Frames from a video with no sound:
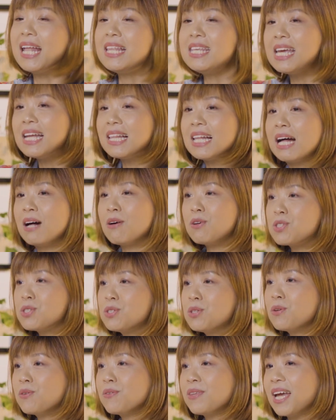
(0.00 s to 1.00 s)
And yet I
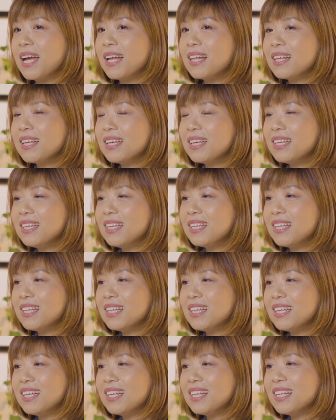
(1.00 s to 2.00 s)
also know that
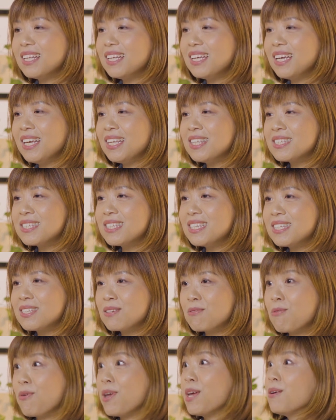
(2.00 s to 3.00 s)
it's,
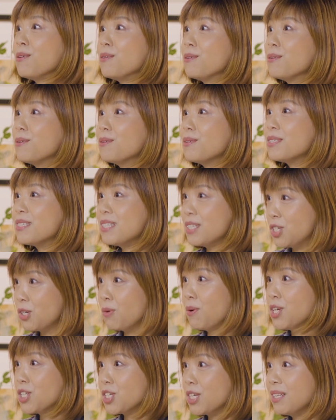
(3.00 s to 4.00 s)
it's a real
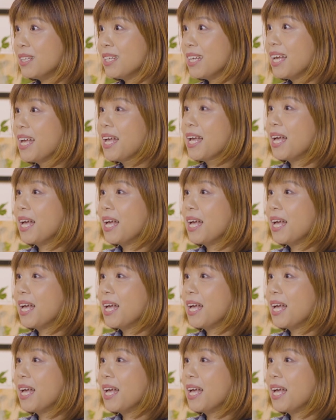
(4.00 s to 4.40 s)
situation.